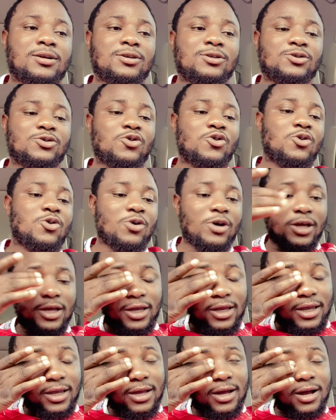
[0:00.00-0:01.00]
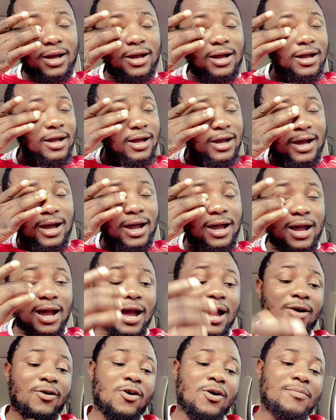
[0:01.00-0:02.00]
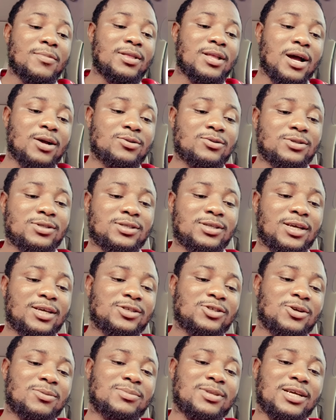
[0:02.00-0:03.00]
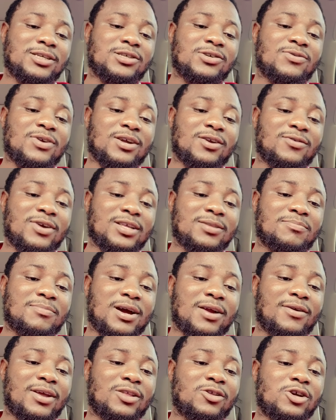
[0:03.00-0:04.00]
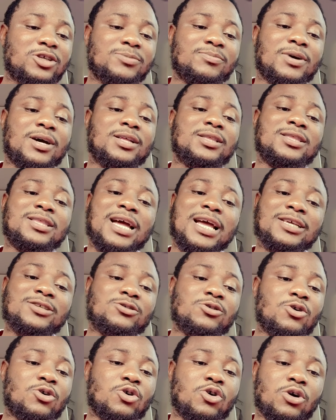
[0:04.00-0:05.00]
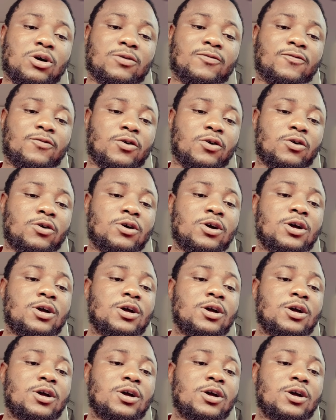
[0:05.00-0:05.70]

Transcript: So her coming out to say sometimes she regrets marrying us, but that is not called for.